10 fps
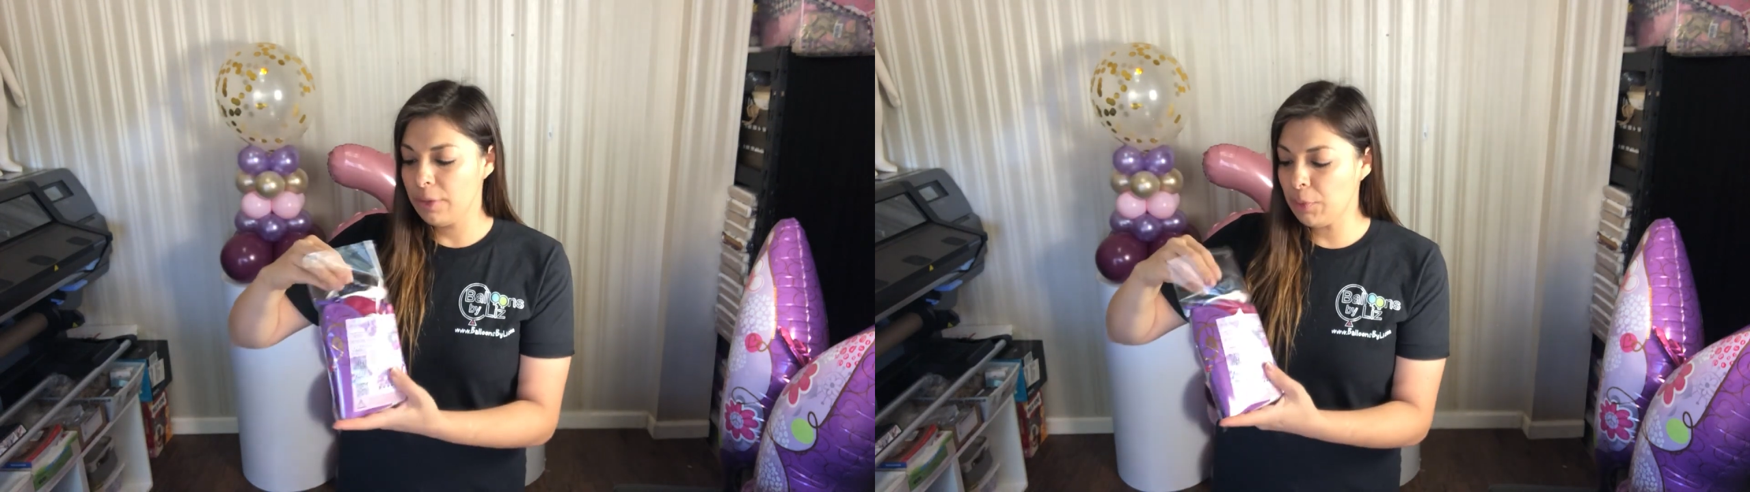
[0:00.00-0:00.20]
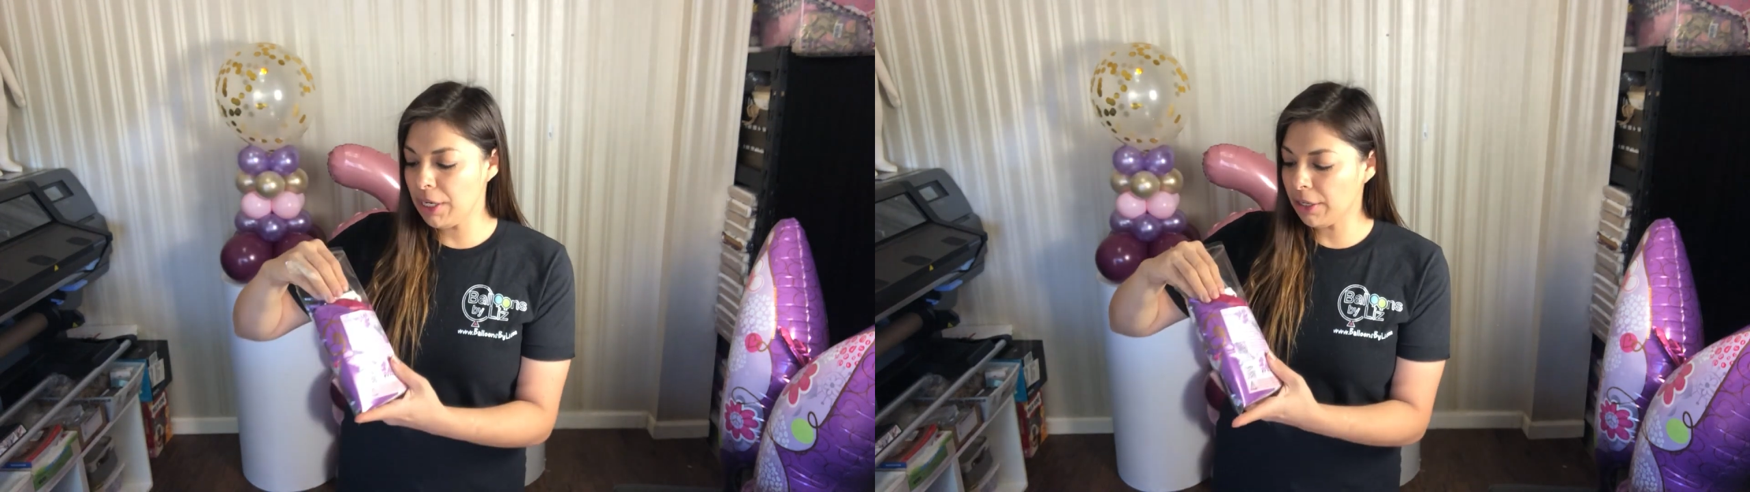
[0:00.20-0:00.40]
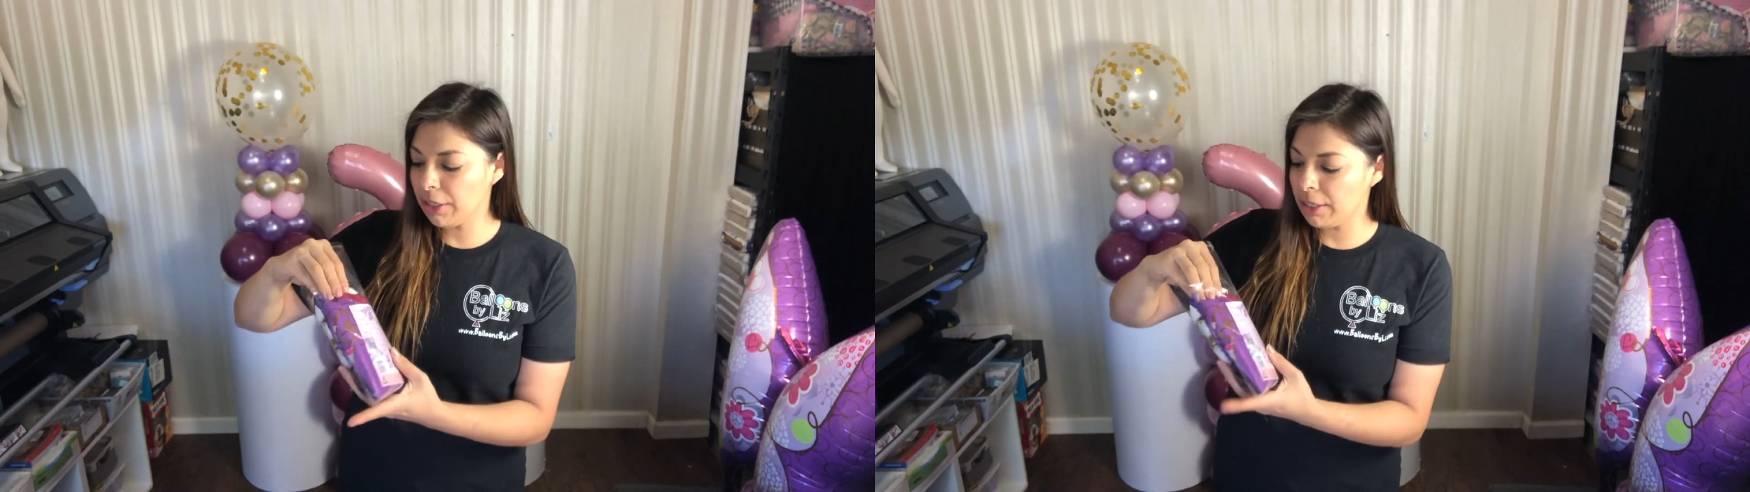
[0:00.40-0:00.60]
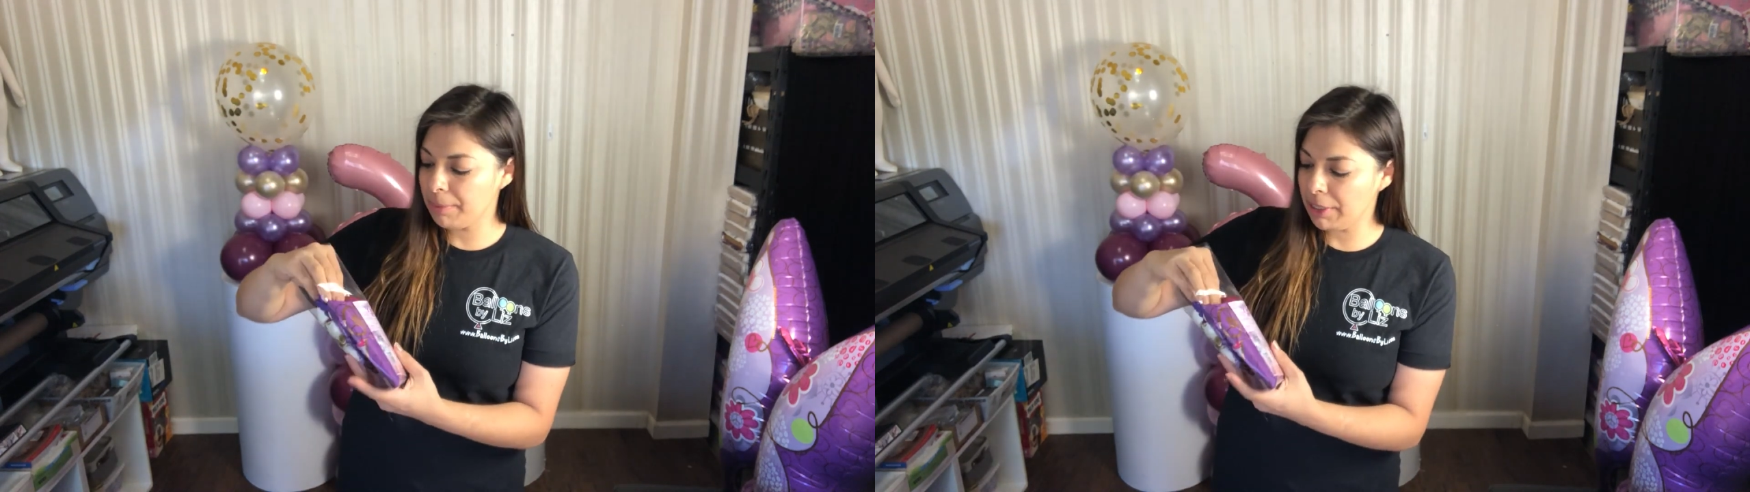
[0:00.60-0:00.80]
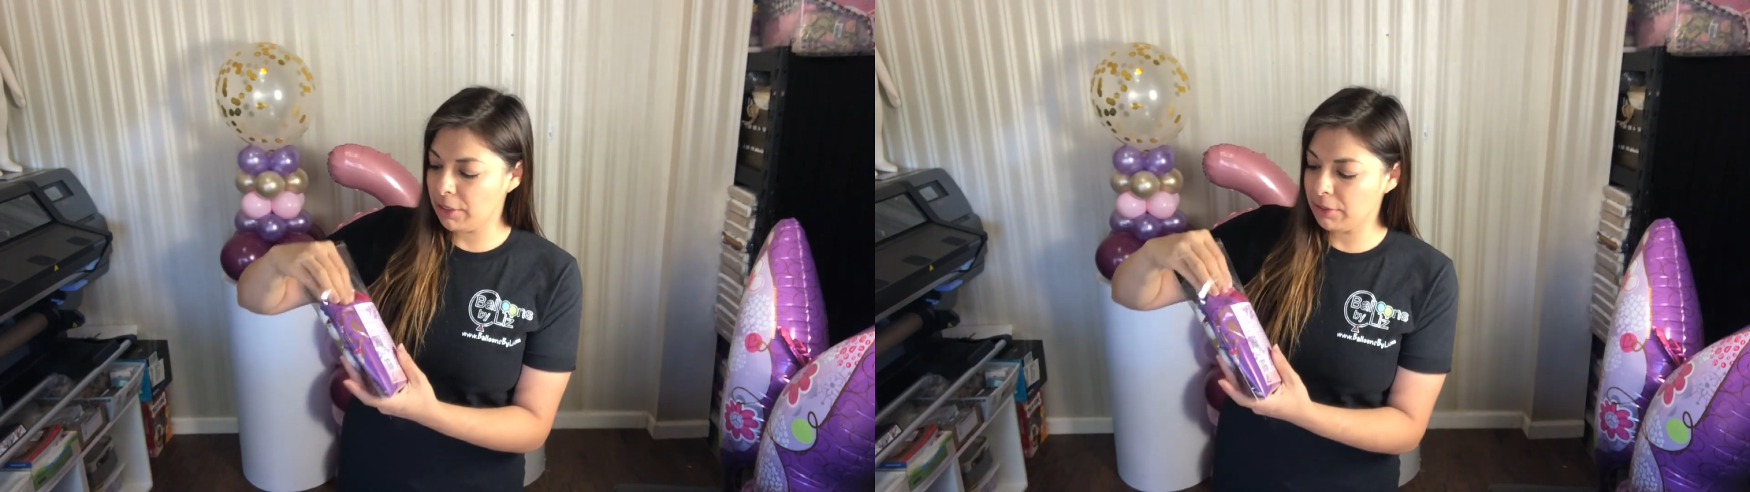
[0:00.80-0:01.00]
We are gonna
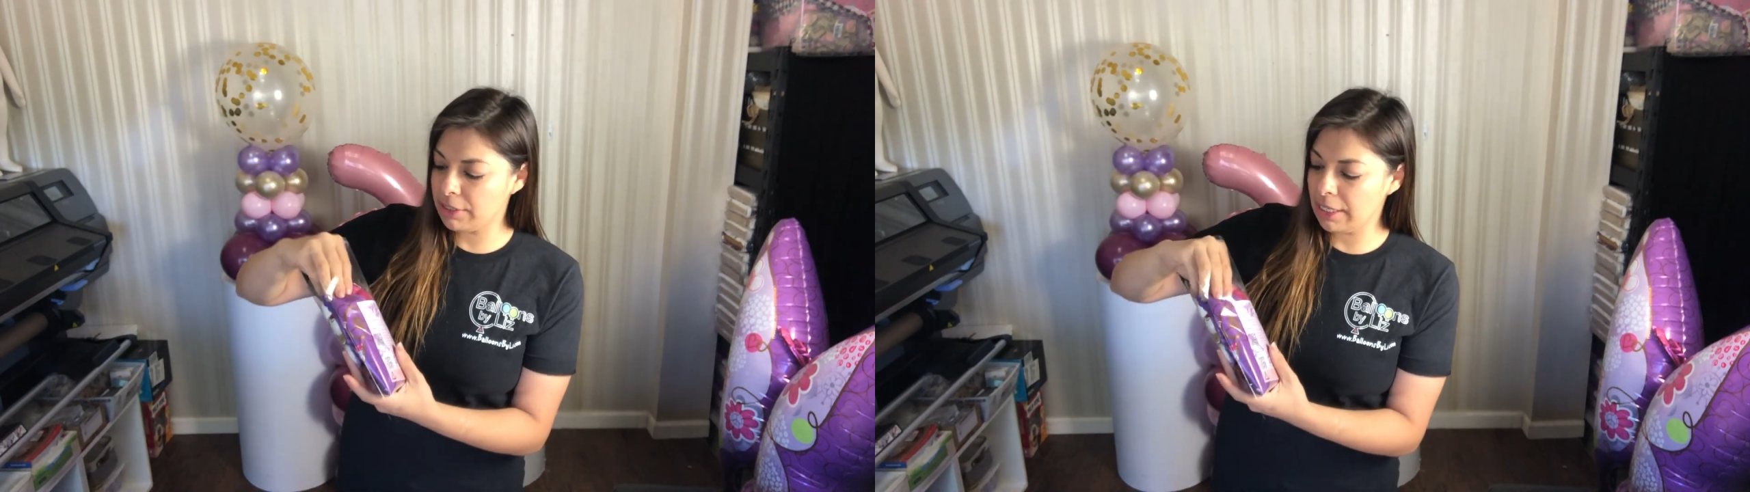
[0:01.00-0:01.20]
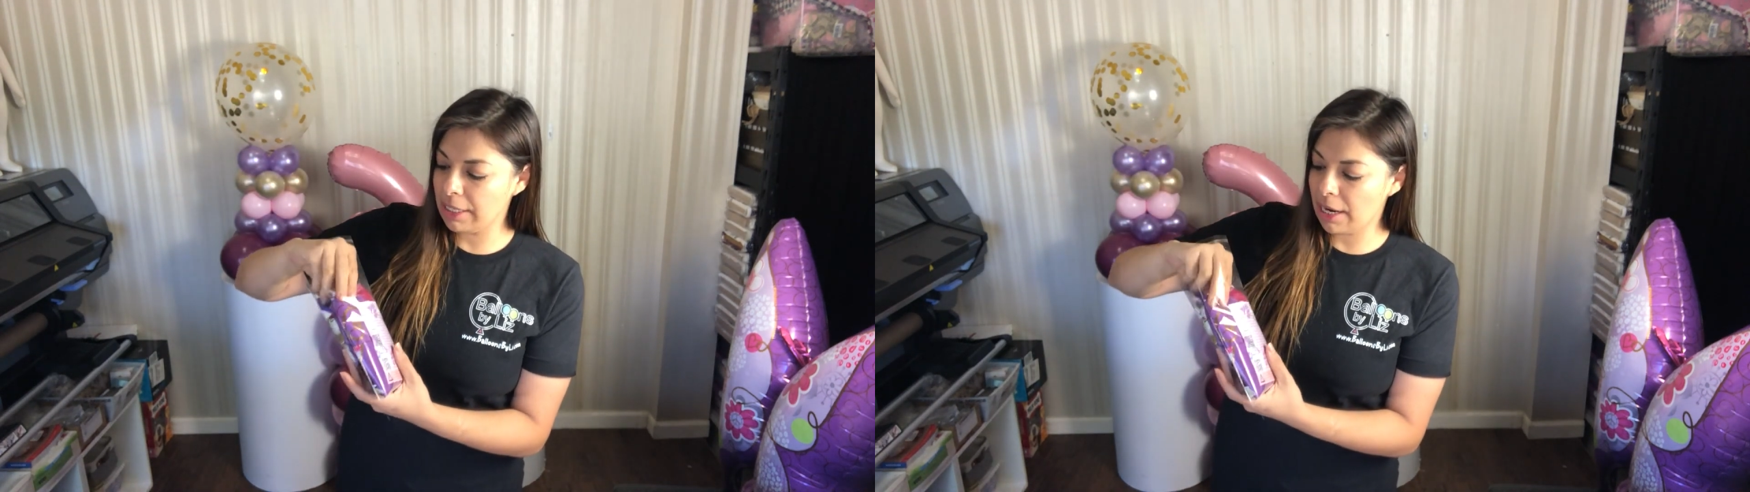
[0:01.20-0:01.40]
be using